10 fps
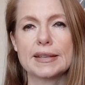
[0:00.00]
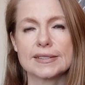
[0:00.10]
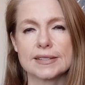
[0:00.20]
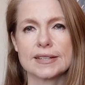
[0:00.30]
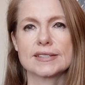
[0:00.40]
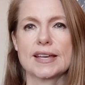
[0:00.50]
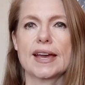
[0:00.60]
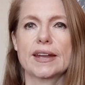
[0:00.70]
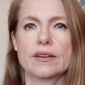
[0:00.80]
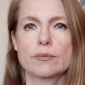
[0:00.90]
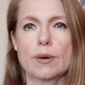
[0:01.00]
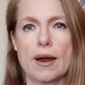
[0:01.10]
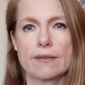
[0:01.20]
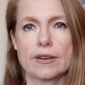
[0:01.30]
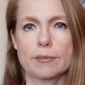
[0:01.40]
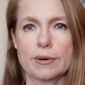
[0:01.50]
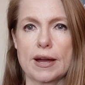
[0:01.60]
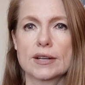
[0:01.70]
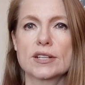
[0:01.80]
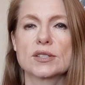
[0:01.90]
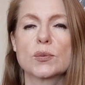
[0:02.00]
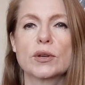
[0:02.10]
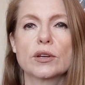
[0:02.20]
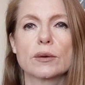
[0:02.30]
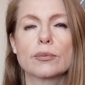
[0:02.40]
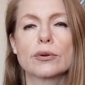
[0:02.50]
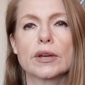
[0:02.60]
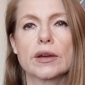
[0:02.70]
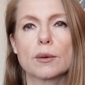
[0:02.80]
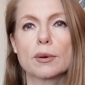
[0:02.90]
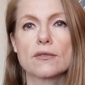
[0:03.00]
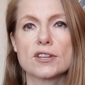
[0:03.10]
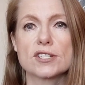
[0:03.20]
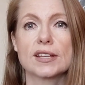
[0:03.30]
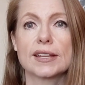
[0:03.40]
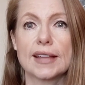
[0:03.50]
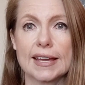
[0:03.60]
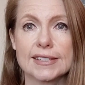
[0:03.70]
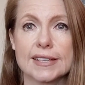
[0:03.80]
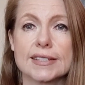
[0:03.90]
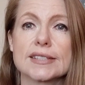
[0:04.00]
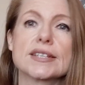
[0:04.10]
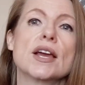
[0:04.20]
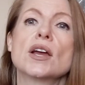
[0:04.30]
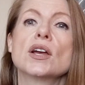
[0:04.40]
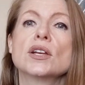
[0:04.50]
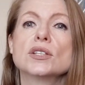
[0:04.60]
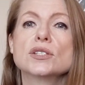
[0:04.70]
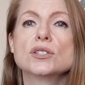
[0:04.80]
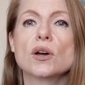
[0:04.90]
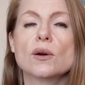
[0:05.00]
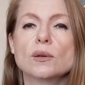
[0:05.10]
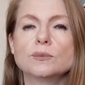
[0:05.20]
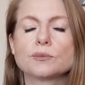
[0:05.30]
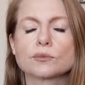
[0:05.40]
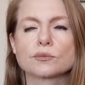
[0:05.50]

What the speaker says: business side of private practice when you're pre or provisionally licensed. So,